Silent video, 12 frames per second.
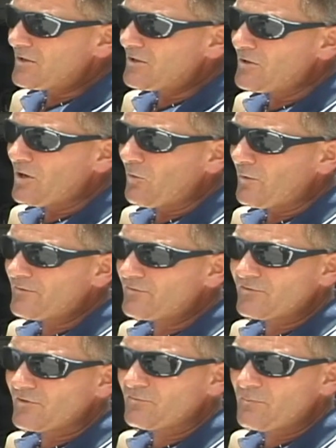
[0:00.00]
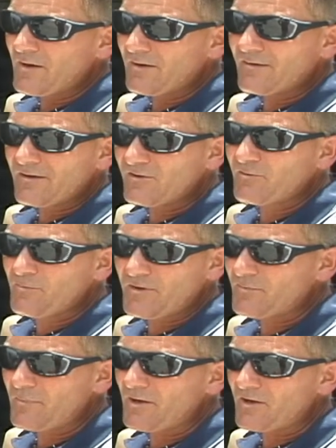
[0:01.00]
you know, it's
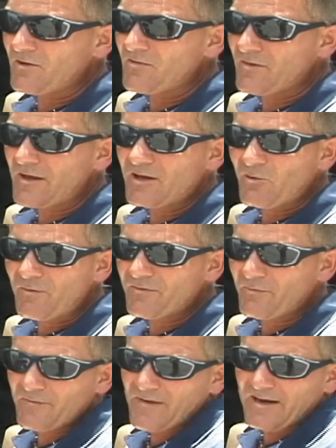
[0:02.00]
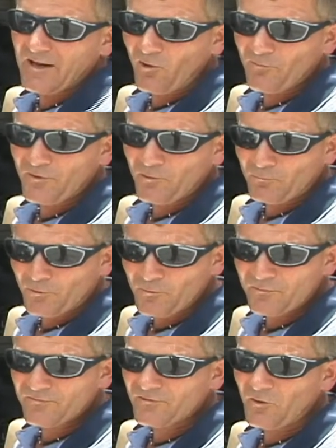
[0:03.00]
been a good thing. We've had healthier
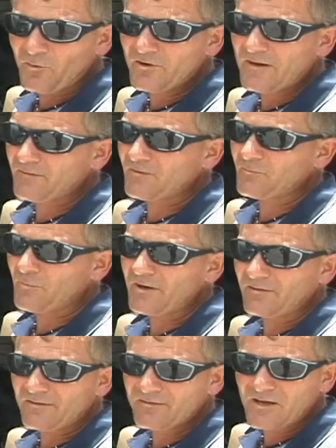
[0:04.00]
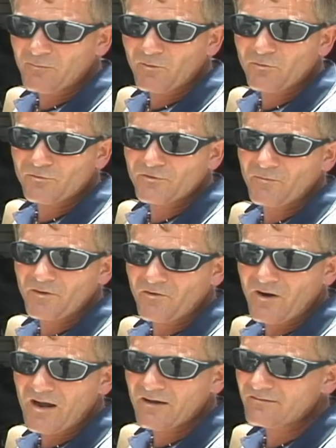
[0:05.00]
roots, so you have to spray less chemicals on the
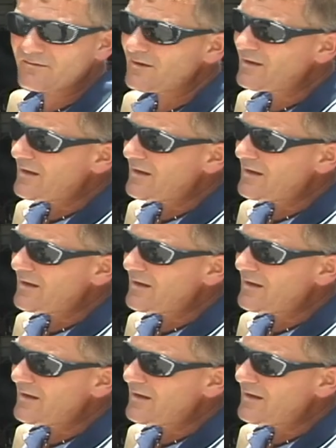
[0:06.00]
grass,